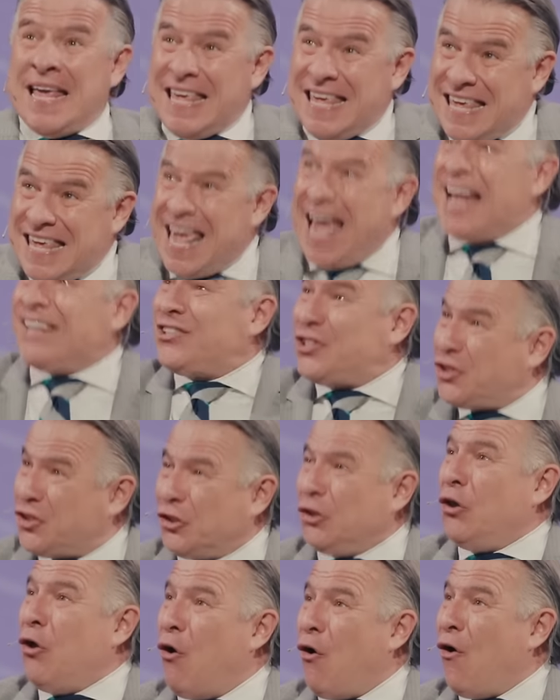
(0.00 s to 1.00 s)

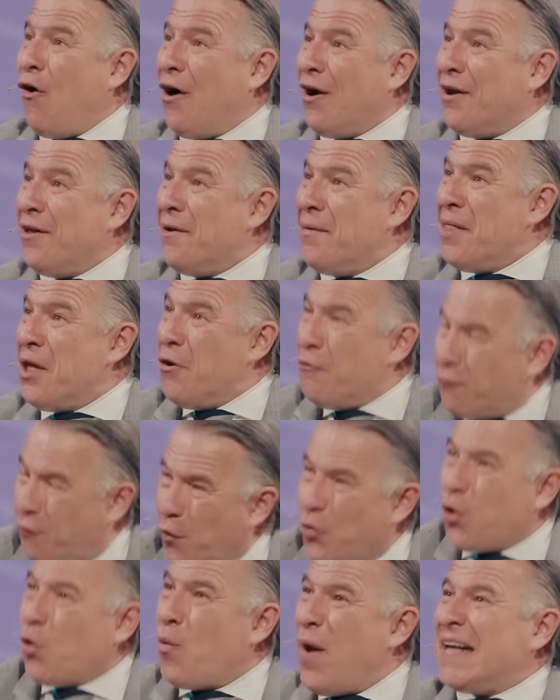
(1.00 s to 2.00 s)
Yes, Lord,
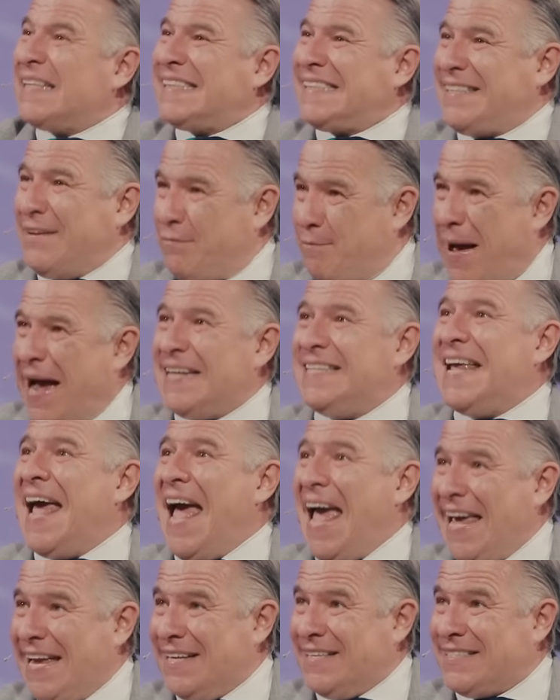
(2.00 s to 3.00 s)
for the rest of my
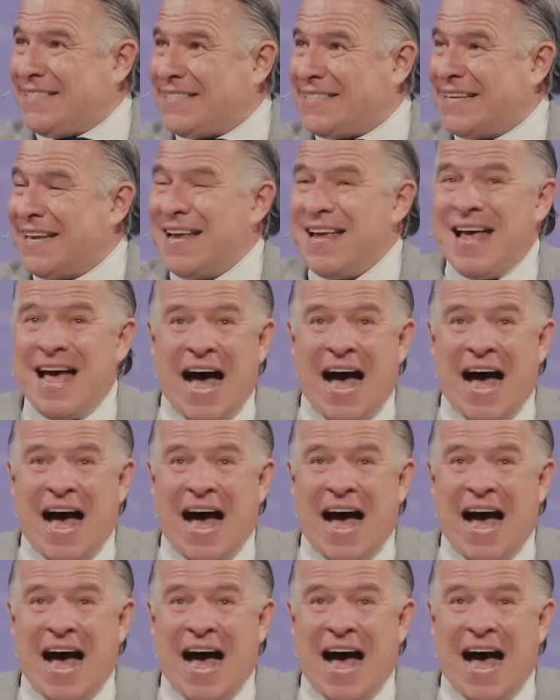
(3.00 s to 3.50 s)
days.